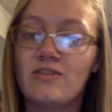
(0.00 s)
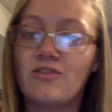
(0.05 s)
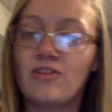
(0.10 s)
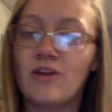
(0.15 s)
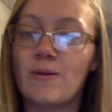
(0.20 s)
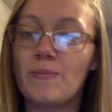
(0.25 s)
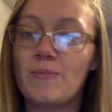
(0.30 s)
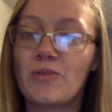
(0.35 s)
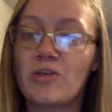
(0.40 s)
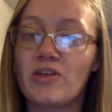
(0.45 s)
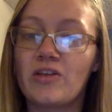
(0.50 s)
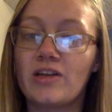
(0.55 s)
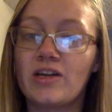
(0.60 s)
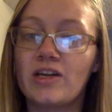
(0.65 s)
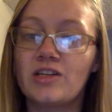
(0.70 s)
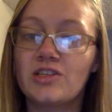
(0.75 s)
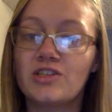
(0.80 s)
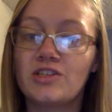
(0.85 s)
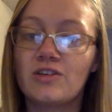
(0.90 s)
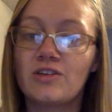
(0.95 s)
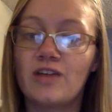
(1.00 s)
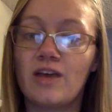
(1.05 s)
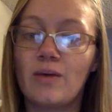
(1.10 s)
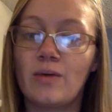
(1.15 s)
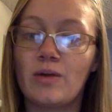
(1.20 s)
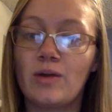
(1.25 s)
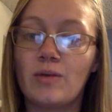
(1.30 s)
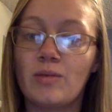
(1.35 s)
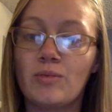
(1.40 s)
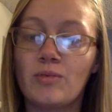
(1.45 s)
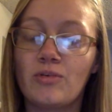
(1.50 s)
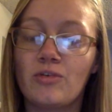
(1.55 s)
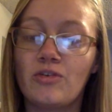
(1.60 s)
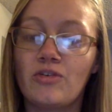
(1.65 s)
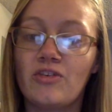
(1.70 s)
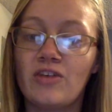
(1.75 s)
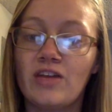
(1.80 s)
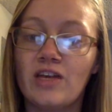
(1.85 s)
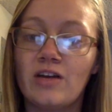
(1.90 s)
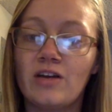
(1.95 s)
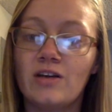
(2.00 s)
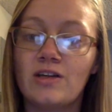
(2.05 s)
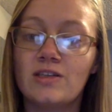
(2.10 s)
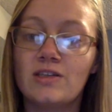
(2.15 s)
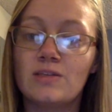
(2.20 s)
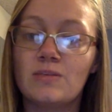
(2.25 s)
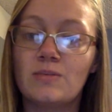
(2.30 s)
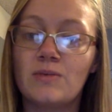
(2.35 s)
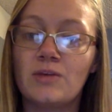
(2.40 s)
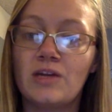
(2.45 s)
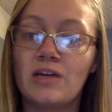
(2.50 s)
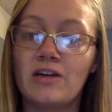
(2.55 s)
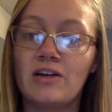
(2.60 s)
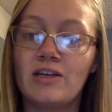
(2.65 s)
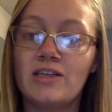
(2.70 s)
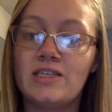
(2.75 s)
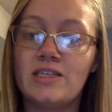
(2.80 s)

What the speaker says: from the literature that would improve an interdisciplinary